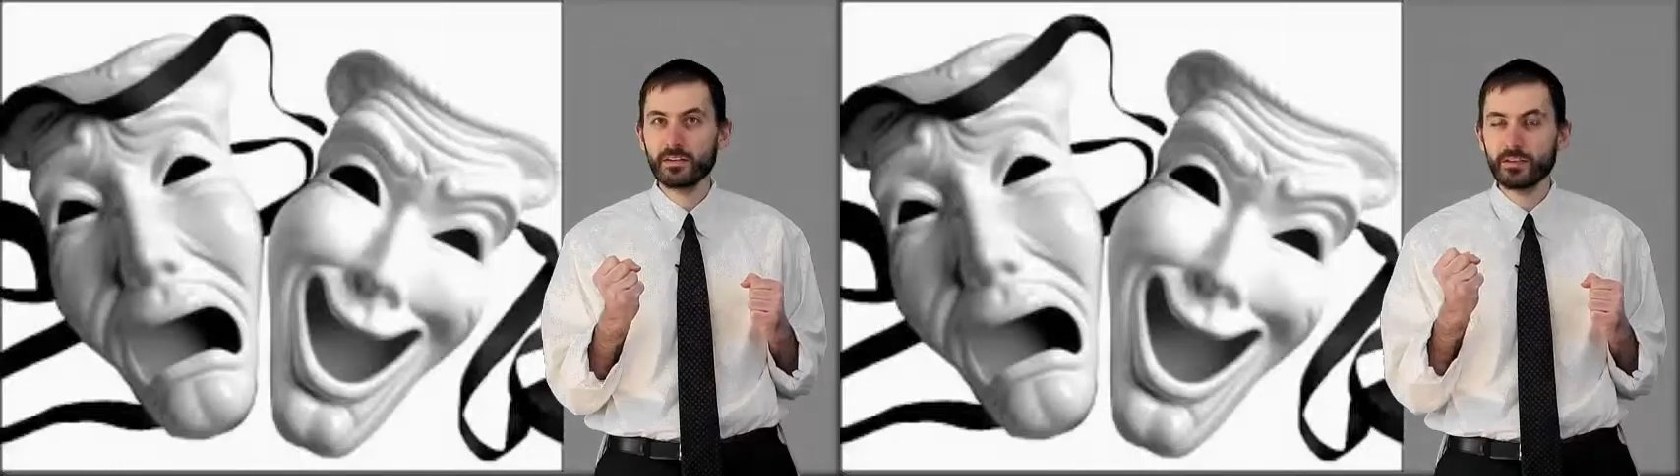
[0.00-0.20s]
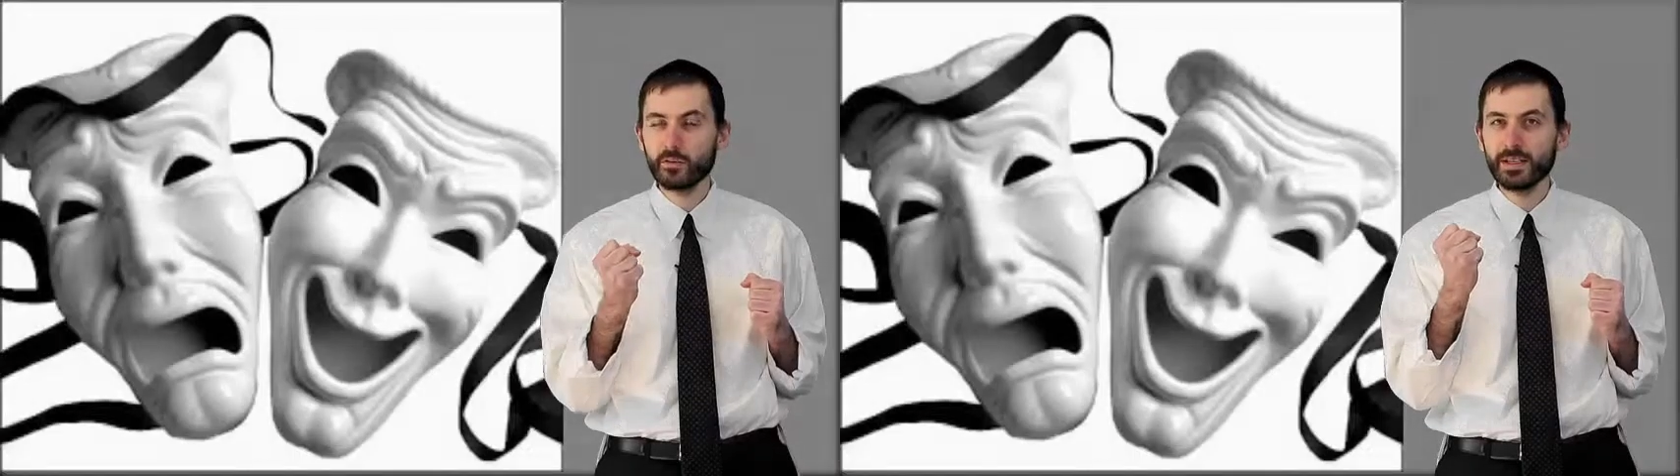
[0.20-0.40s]

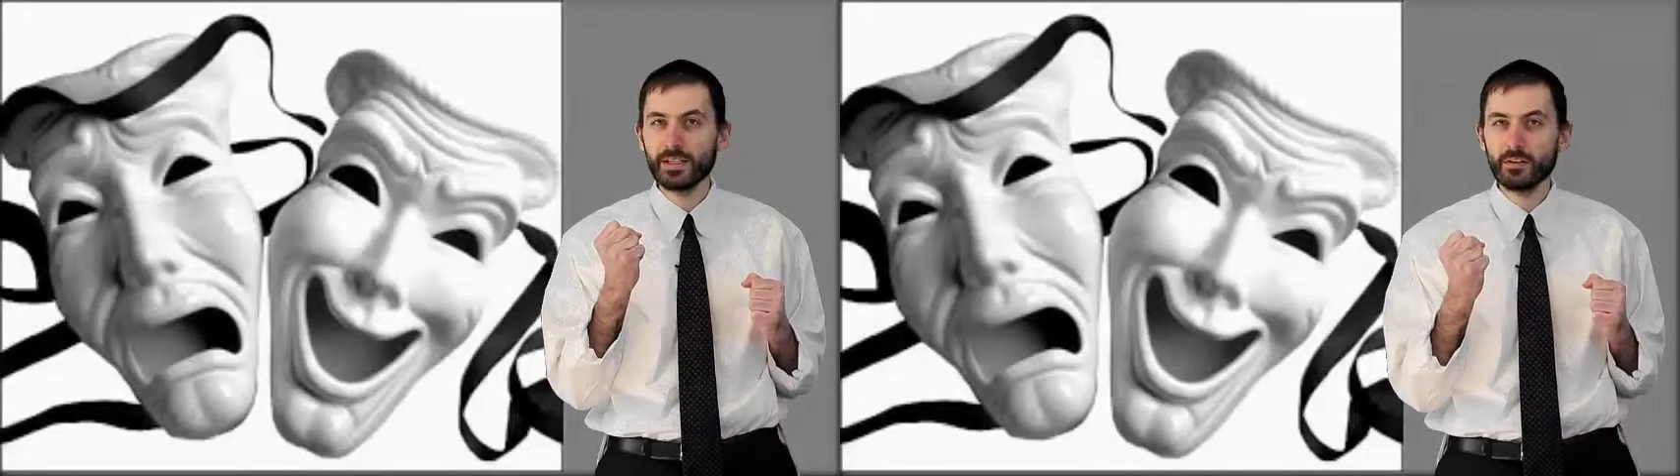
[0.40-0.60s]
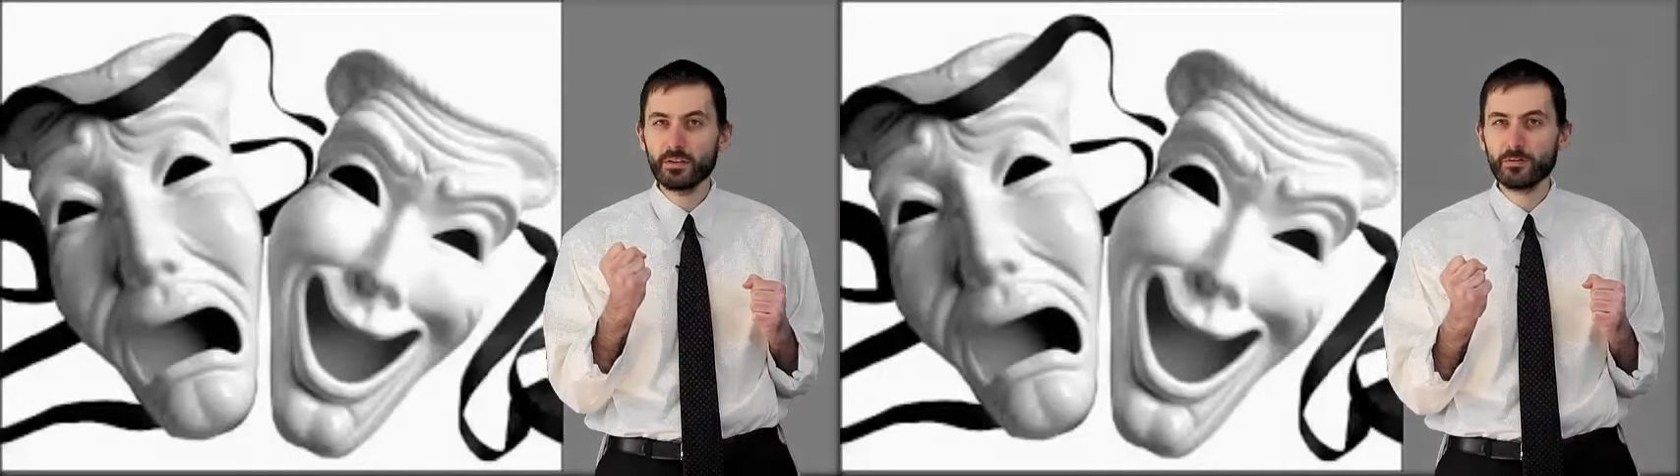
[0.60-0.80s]
do we
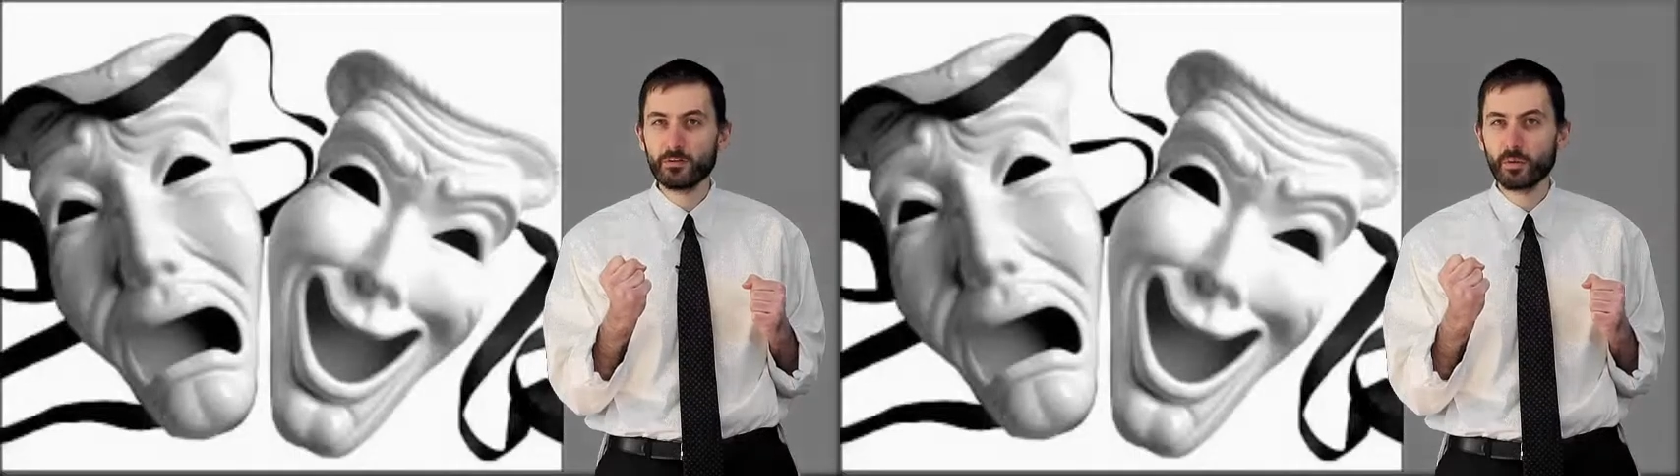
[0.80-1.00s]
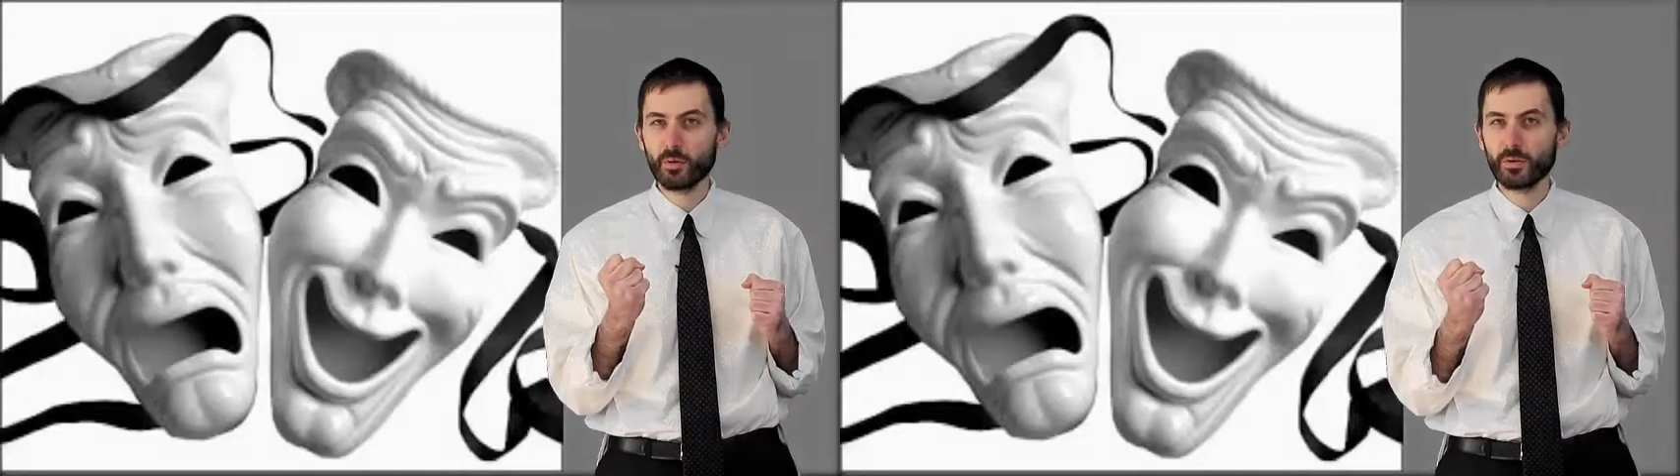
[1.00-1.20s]
look
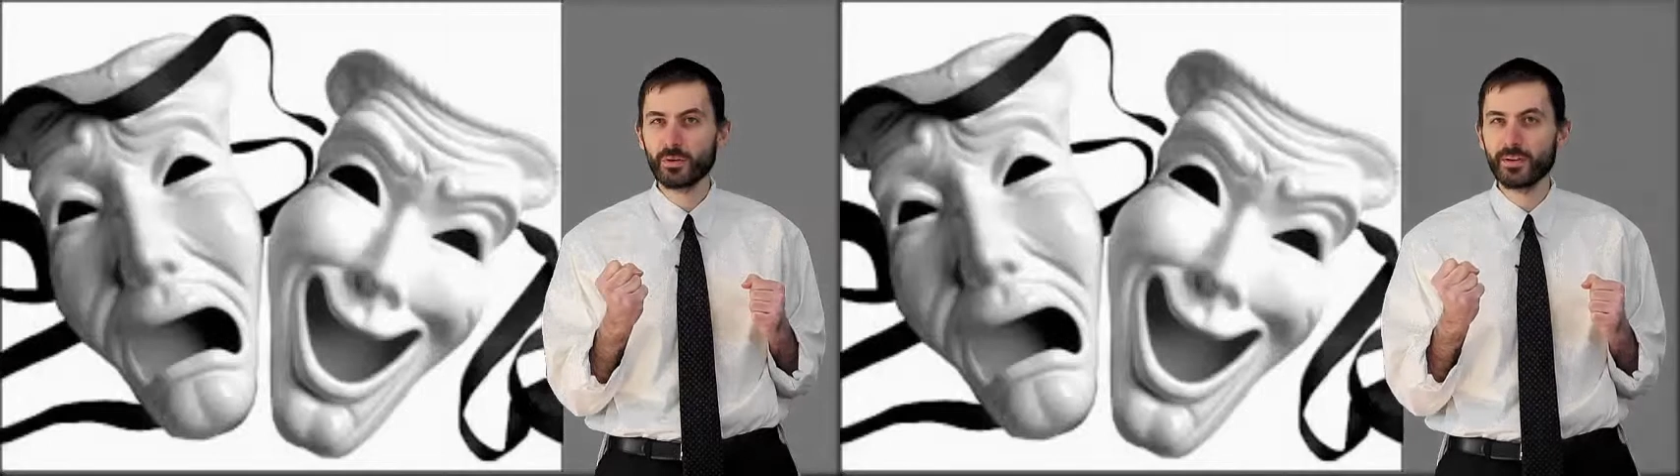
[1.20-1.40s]
for